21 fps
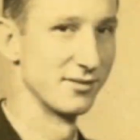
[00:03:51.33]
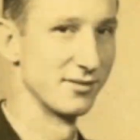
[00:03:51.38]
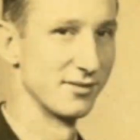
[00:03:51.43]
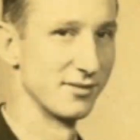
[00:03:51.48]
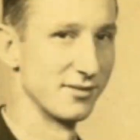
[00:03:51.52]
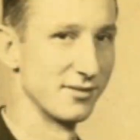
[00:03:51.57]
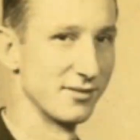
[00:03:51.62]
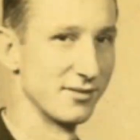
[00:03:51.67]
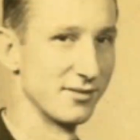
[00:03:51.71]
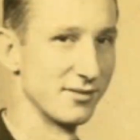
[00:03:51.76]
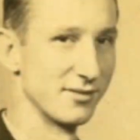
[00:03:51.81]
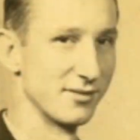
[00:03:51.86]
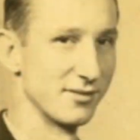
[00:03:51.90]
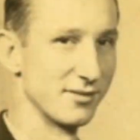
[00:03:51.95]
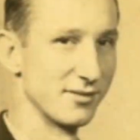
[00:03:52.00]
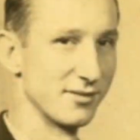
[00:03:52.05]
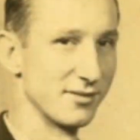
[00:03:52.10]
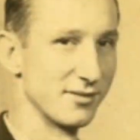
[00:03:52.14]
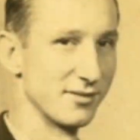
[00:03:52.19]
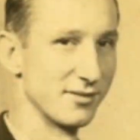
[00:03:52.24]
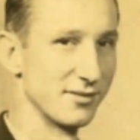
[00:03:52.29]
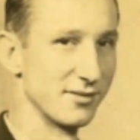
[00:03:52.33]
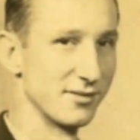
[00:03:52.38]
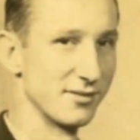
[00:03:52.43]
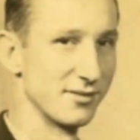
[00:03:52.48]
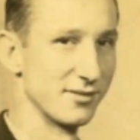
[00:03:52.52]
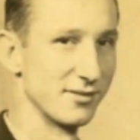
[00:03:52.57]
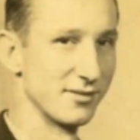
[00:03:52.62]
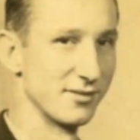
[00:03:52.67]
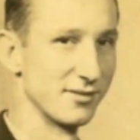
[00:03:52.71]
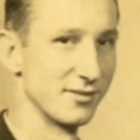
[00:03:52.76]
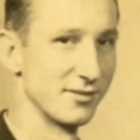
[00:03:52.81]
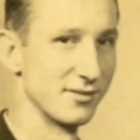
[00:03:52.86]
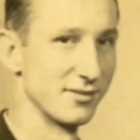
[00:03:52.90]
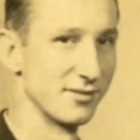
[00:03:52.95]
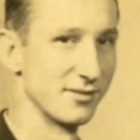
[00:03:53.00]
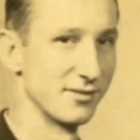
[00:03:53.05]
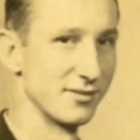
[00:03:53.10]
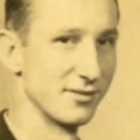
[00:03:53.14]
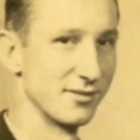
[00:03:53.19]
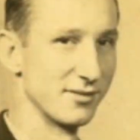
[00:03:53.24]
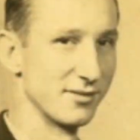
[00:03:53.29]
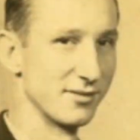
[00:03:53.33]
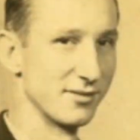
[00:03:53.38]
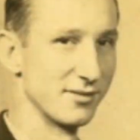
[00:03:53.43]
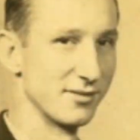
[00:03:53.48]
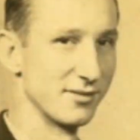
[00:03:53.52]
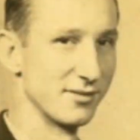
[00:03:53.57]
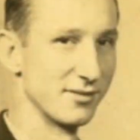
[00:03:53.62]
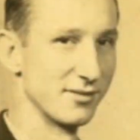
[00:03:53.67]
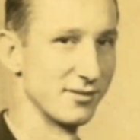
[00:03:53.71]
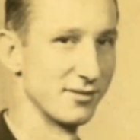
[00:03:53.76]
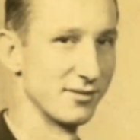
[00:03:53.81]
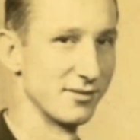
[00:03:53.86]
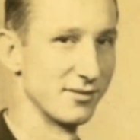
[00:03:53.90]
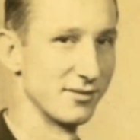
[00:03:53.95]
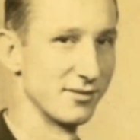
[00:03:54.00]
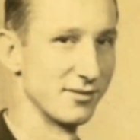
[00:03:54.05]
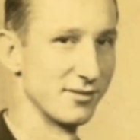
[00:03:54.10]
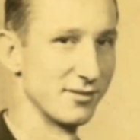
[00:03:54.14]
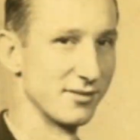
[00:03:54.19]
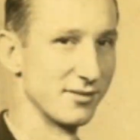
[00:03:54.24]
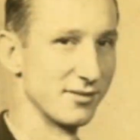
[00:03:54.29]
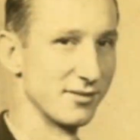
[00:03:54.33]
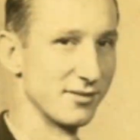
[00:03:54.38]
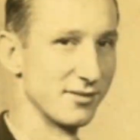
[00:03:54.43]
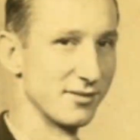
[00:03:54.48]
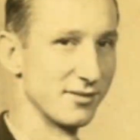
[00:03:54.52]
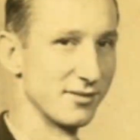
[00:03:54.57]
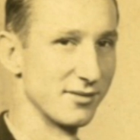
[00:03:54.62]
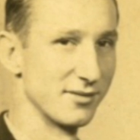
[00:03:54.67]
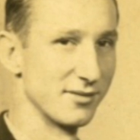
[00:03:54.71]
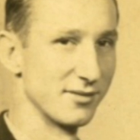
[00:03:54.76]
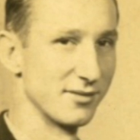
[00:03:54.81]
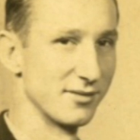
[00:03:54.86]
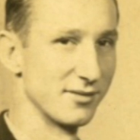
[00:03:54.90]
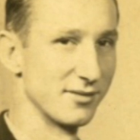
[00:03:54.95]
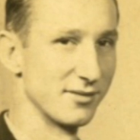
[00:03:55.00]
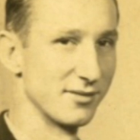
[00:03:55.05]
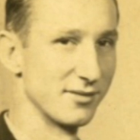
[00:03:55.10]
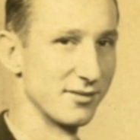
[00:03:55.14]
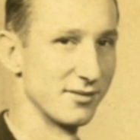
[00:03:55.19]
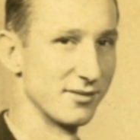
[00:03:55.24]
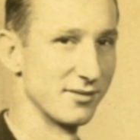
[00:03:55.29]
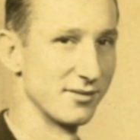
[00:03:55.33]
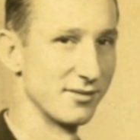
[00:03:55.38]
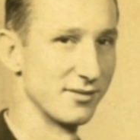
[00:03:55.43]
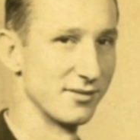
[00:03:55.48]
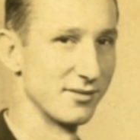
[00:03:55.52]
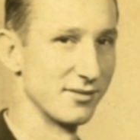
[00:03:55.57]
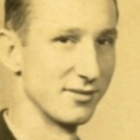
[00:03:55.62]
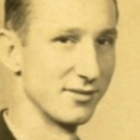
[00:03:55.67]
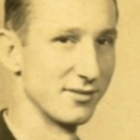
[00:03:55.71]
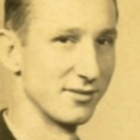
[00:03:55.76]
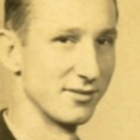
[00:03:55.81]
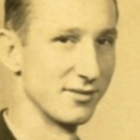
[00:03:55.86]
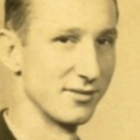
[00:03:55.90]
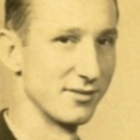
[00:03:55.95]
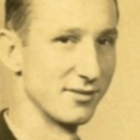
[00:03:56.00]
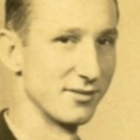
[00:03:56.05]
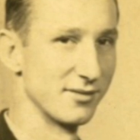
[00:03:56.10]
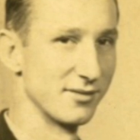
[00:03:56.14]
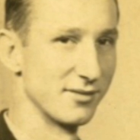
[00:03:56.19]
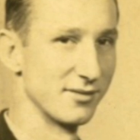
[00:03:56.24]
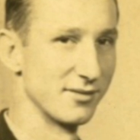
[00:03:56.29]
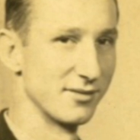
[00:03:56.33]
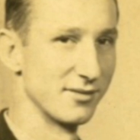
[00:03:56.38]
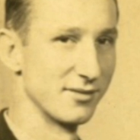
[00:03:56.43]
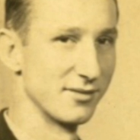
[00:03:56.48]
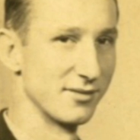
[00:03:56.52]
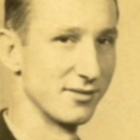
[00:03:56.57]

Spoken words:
Nothing is said.